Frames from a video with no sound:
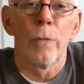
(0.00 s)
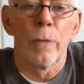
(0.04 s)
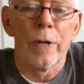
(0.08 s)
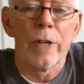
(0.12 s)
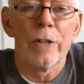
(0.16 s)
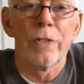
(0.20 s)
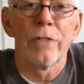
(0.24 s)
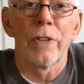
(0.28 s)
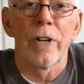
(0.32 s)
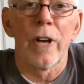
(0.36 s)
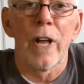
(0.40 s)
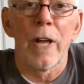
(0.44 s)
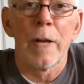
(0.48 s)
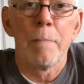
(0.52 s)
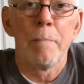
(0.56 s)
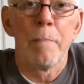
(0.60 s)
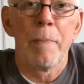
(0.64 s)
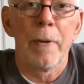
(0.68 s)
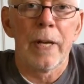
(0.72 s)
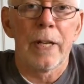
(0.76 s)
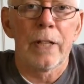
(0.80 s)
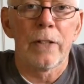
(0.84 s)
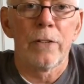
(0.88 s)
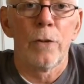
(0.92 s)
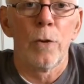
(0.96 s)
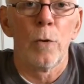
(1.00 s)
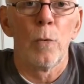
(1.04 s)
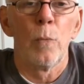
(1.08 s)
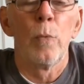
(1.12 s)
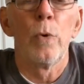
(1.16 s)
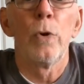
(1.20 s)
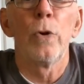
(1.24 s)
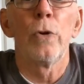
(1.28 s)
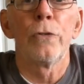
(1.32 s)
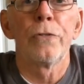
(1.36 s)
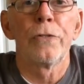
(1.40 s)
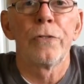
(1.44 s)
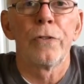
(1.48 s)
reason I picked the
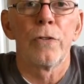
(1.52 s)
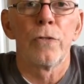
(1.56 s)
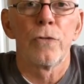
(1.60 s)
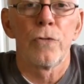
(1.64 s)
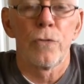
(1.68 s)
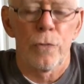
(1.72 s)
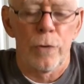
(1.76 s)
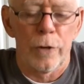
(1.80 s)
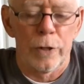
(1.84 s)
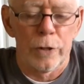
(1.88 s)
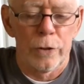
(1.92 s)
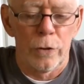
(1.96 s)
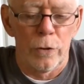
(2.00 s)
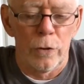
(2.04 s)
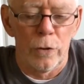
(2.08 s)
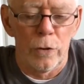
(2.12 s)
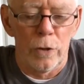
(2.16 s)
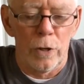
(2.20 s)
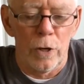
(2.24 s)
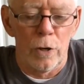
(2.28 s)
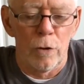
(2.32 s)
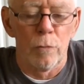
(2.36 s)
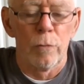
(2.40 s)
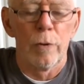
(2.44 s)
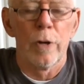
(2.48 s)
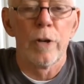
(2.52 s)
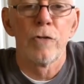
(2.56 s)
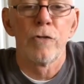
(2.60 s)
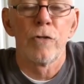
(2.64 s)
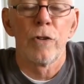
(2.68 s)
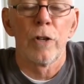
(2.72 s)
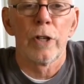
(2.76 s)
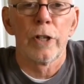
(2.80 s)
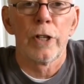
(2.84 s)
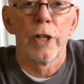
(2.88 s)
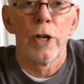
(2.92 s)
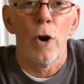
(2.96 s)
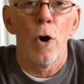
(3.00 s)
Wilson trigger
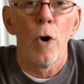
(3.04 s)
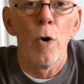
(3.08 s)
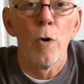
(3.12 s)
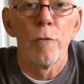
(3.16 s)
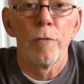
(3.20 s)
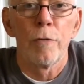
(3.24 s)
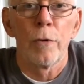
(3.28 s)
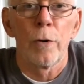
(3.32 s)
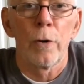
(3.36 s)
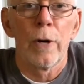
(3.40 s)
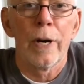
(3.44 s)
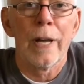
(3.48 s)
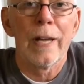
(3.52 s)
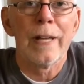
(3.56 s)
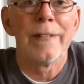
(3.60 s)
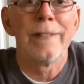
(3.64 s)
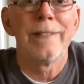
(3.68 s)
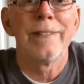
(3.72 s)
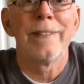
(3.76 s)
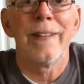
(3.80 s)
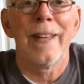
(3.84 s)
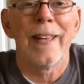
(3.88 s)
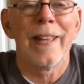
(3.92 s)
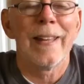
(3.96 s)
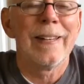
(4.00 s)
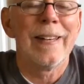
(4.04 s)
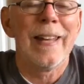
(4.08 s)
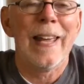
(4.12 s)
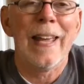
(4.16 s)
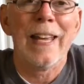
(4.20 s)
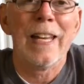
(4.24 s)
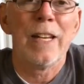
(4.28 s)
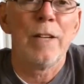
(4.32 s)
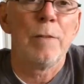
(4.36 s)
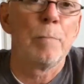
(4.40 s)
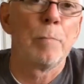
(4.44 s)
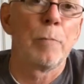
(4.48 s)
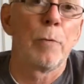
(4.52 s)
originally over a
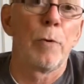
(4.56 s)
10-8